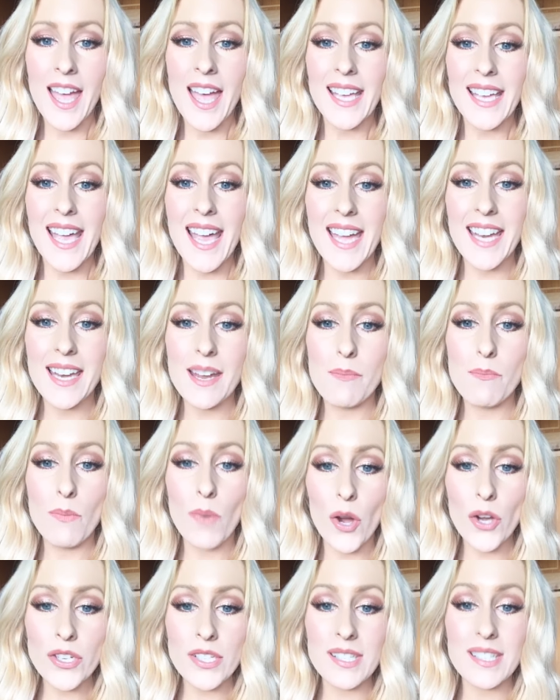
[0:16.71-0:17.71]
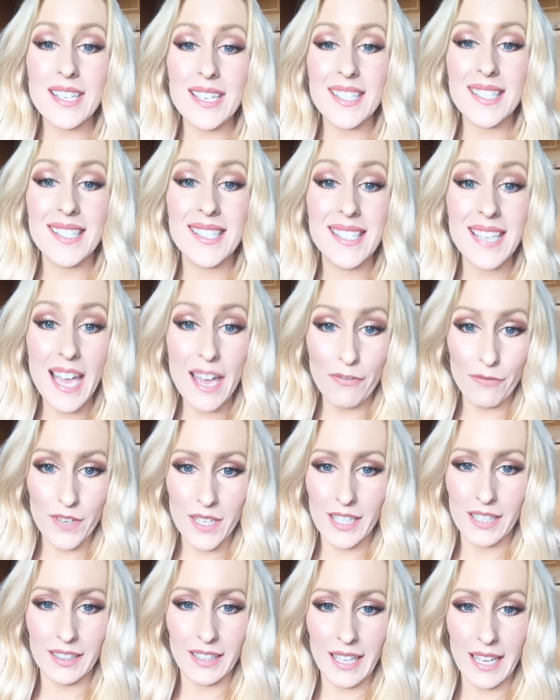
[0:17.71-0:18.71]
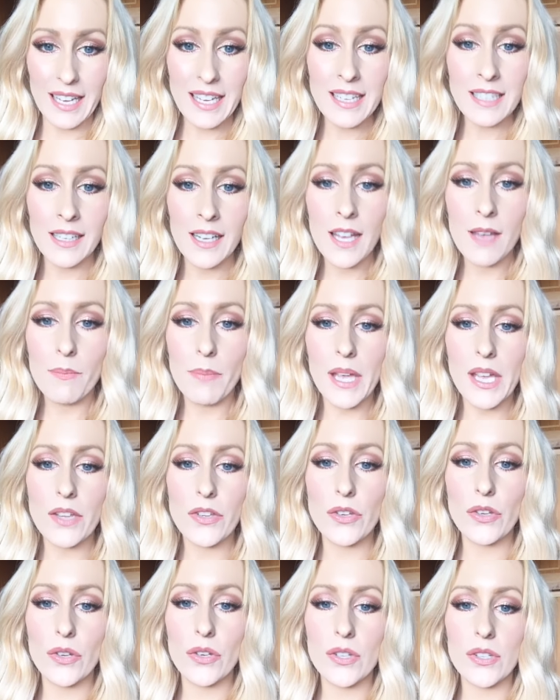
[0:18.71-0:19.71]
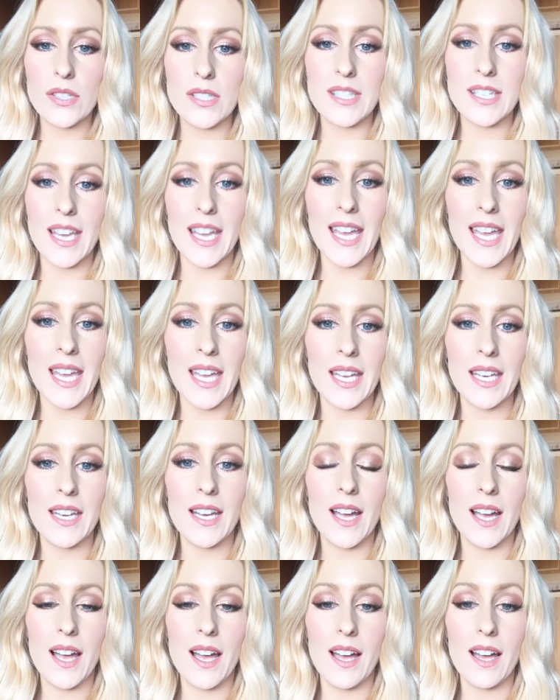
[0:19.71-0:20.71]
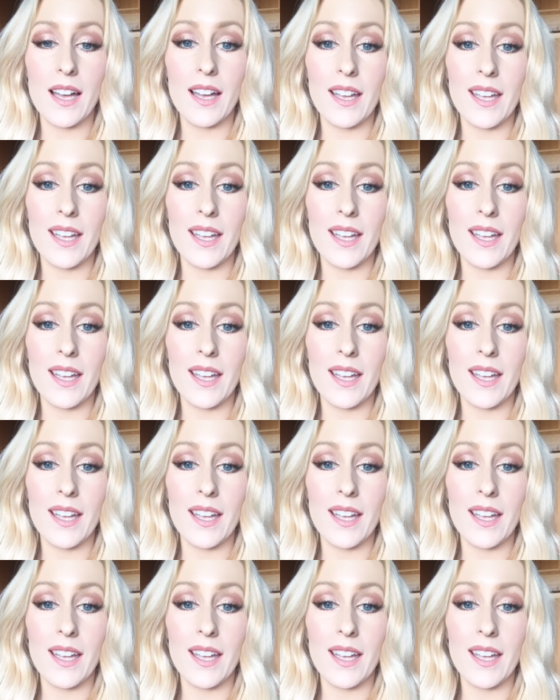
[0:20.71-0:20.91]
can most definitely be used in uh,